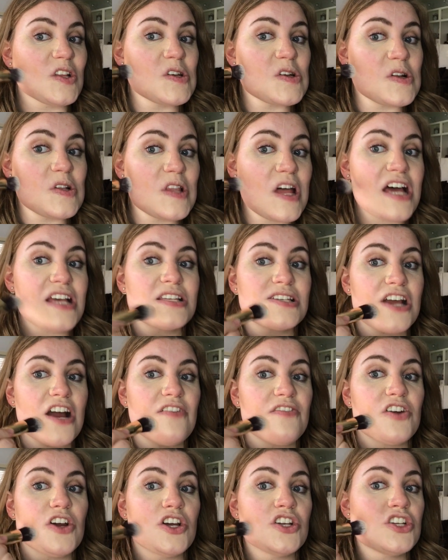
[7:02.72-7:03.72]
a little less
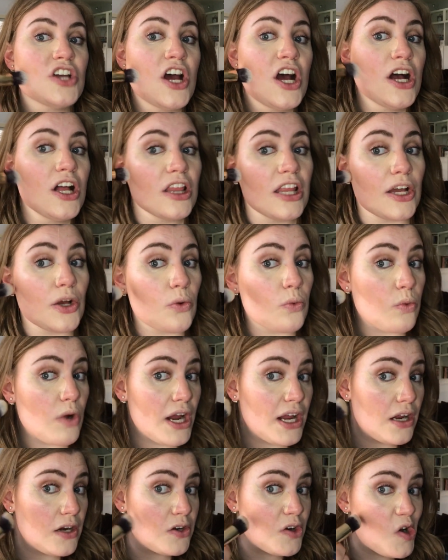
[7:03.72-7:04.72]
coverage, like
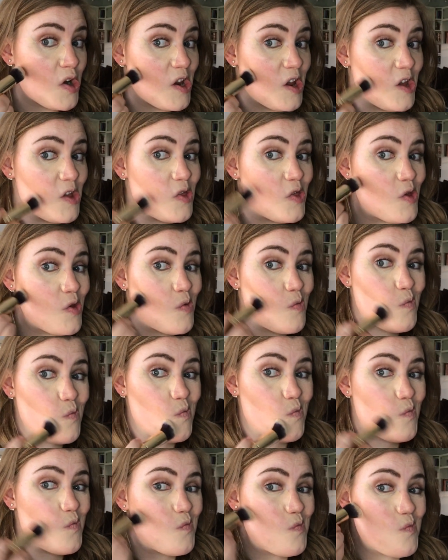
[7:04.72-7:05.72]
right underneath
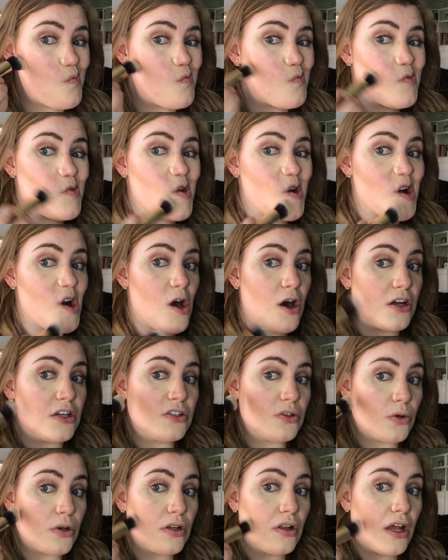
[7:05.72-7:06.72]
that
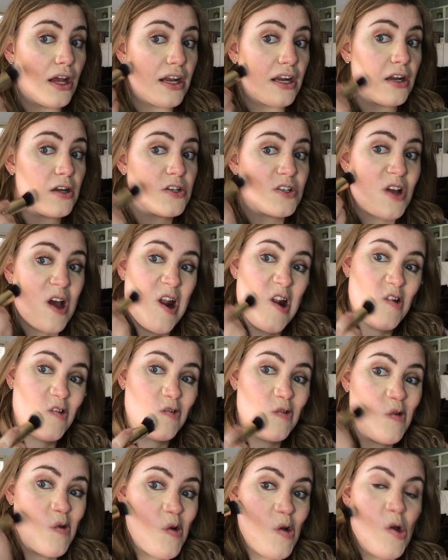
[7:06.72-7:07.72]
contour line. I just kind of
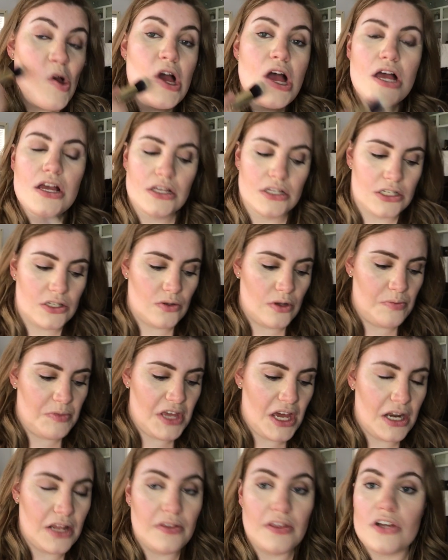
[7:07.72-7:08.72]
sweep
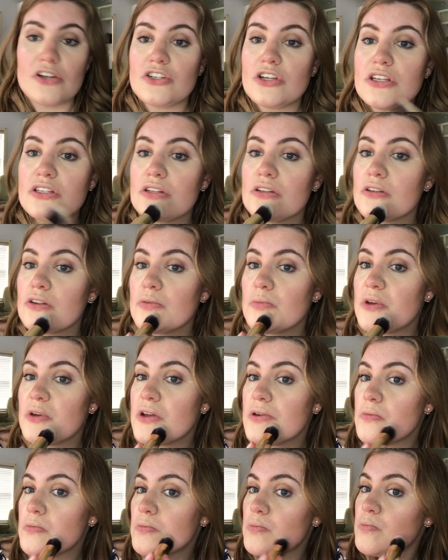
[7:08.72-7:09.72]
that in there just a little bit.